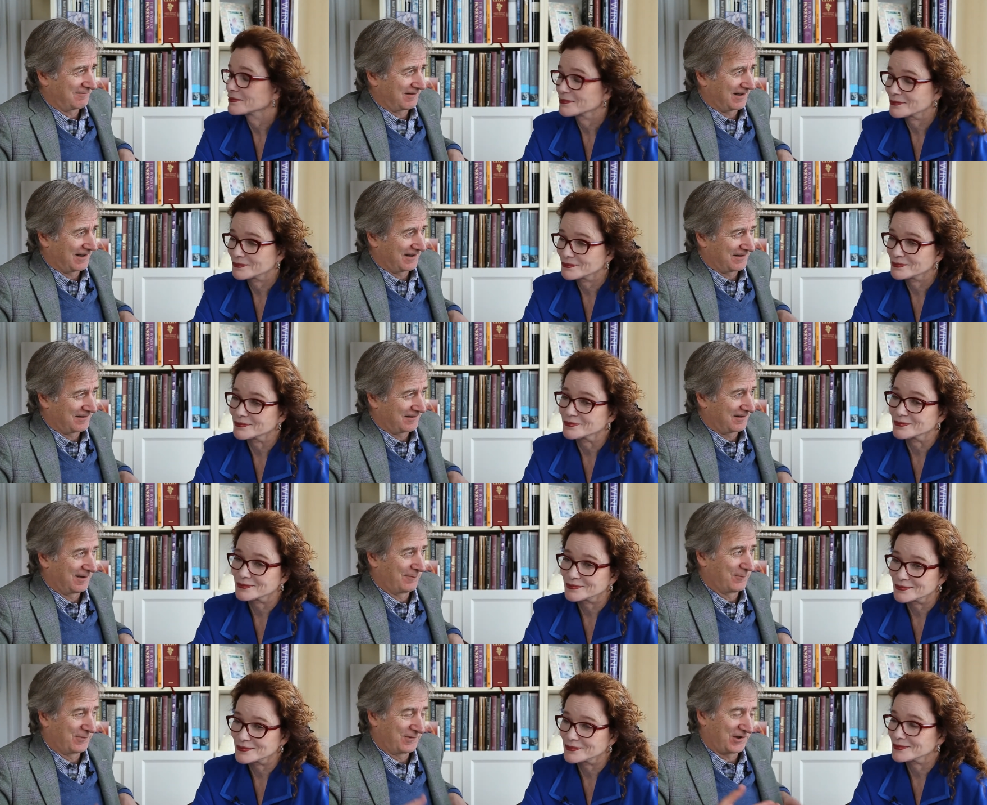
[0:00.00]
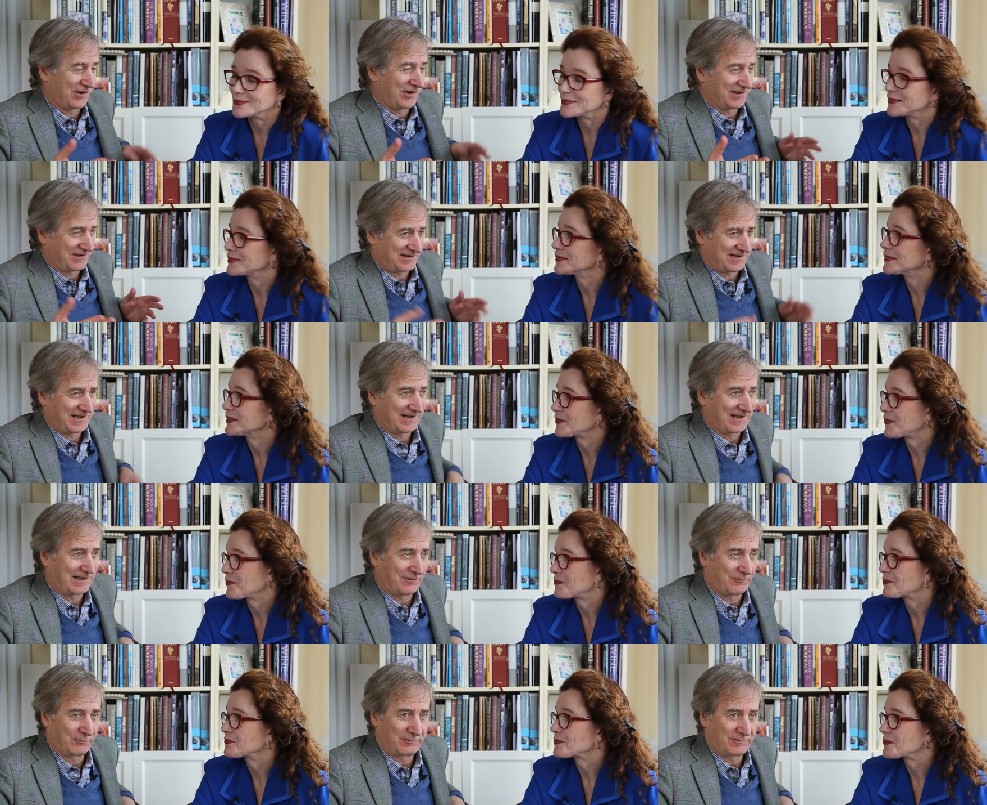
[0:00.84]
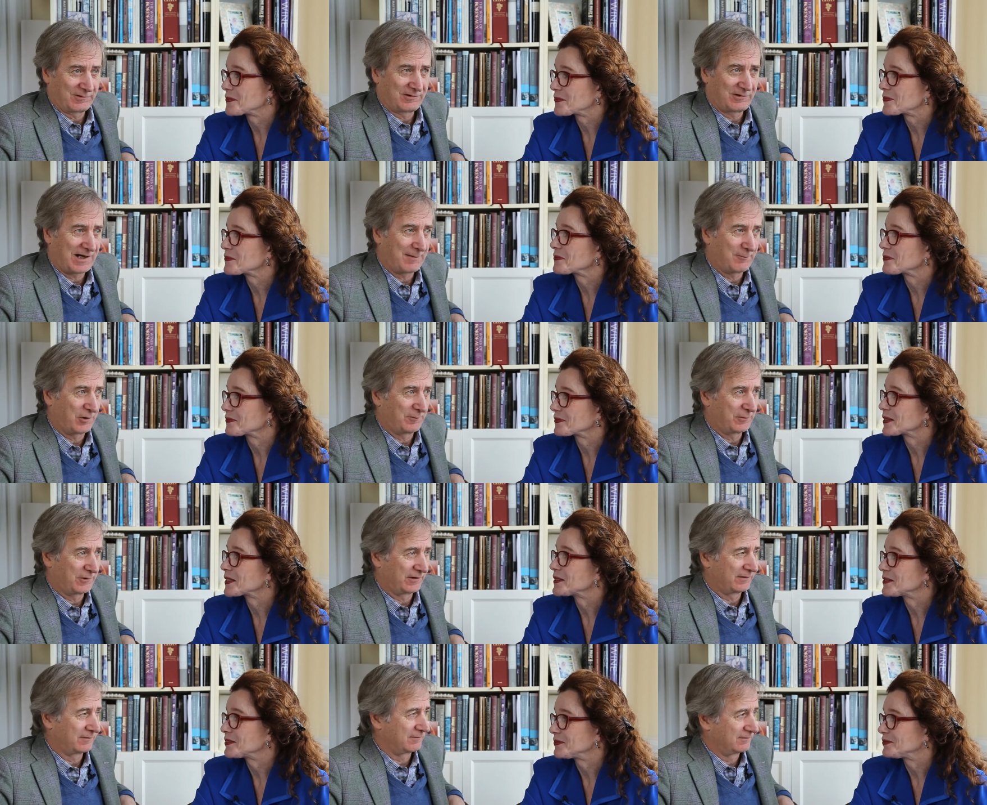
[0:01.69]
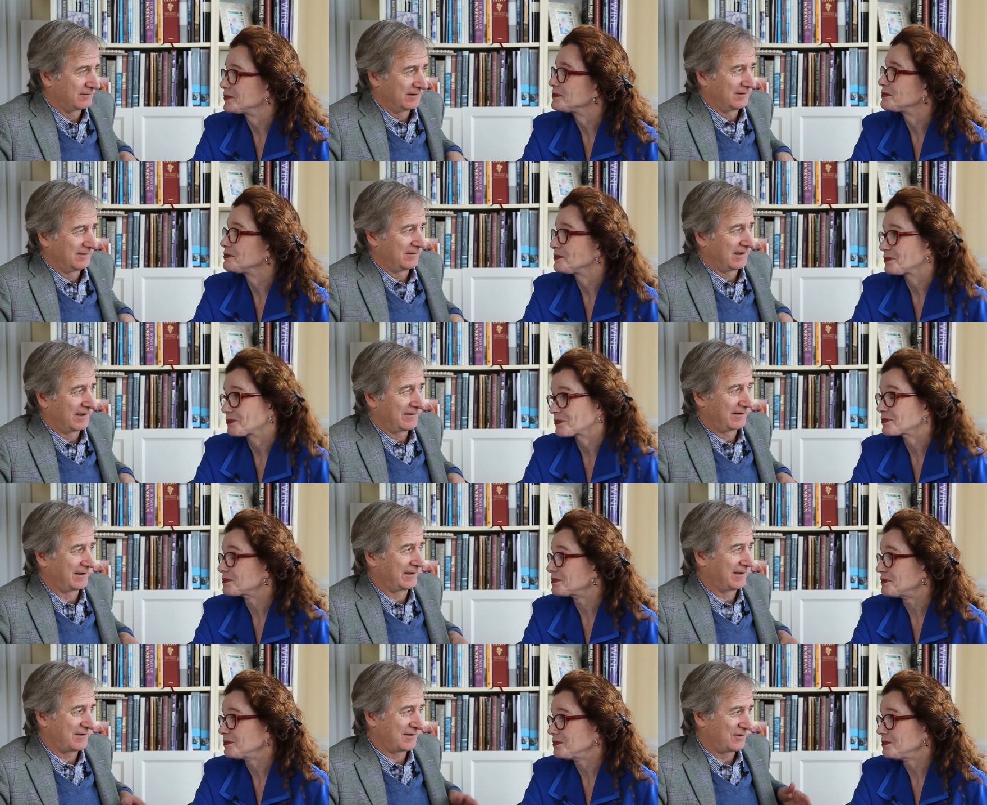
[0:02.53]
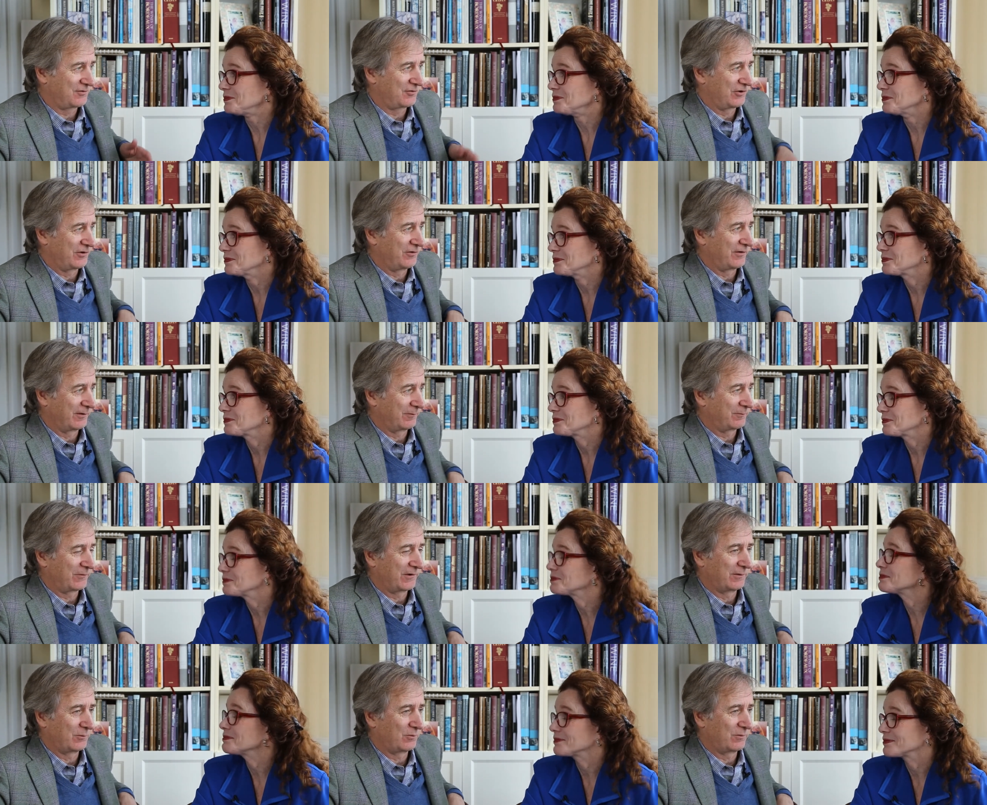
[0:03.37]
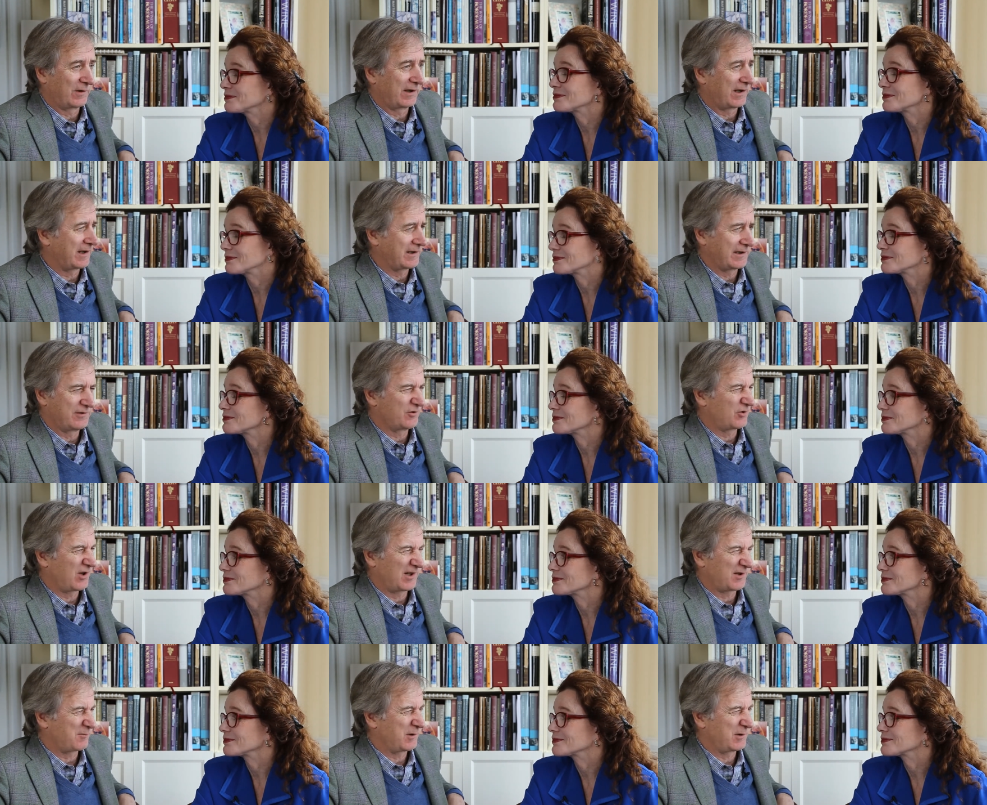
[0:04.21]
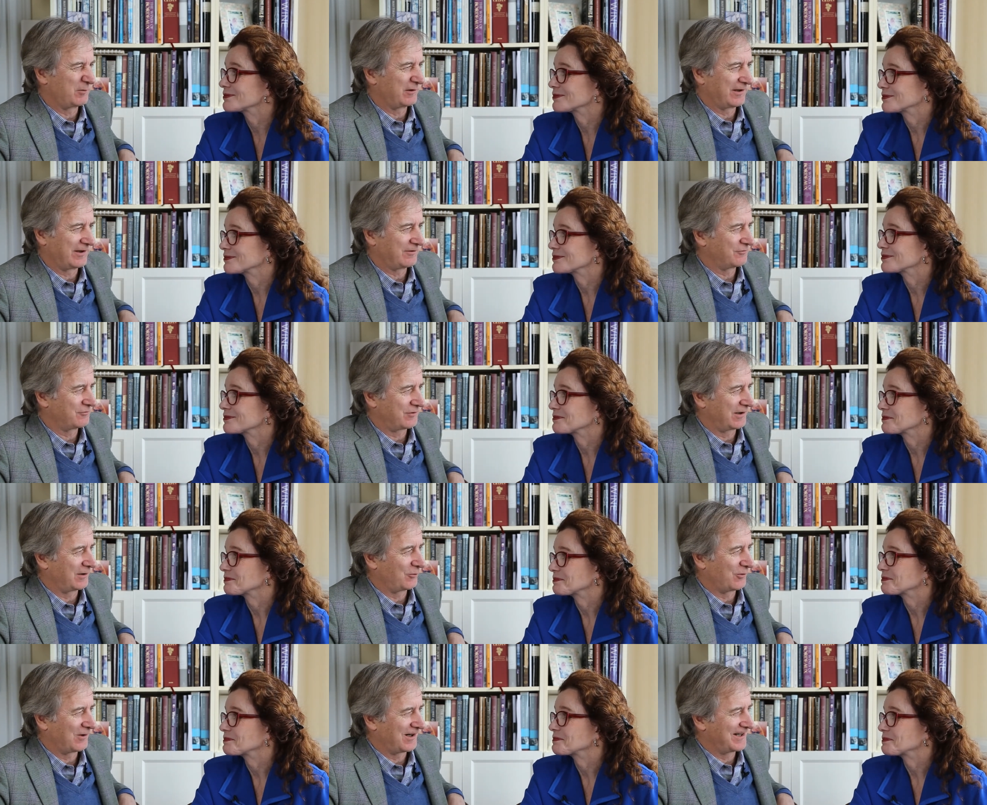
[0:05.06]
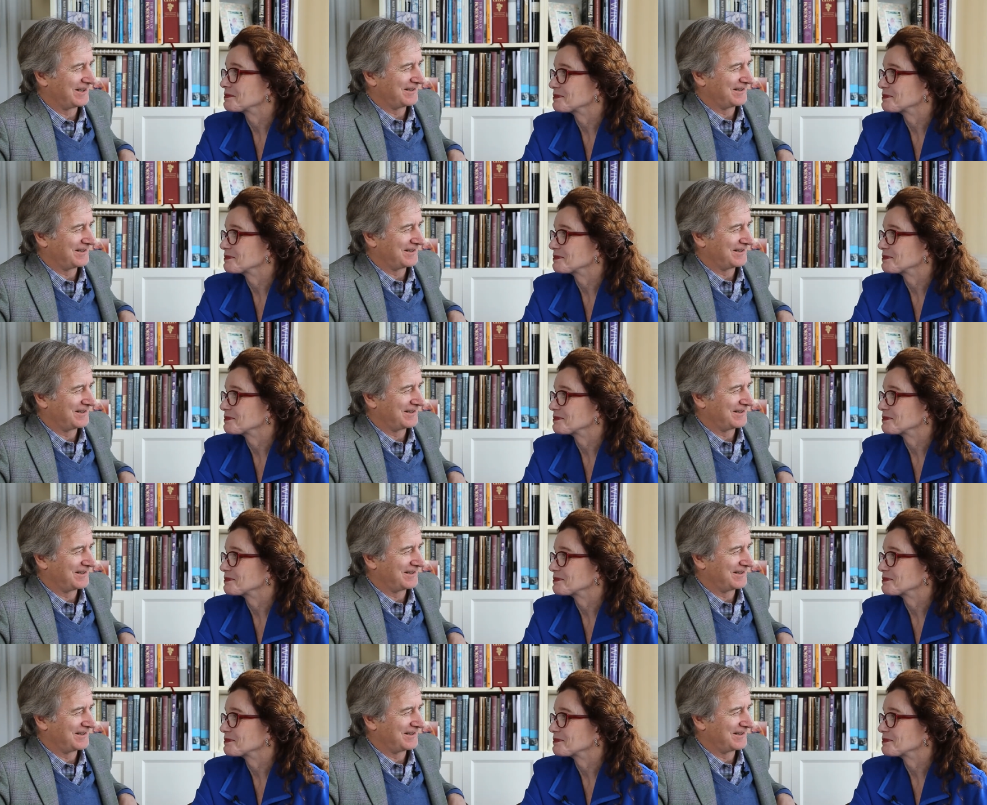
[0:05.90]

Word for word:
Speaker 1: And I'm sorry to say that on camera, but I think it's true. I don't trust people who don't drink wine,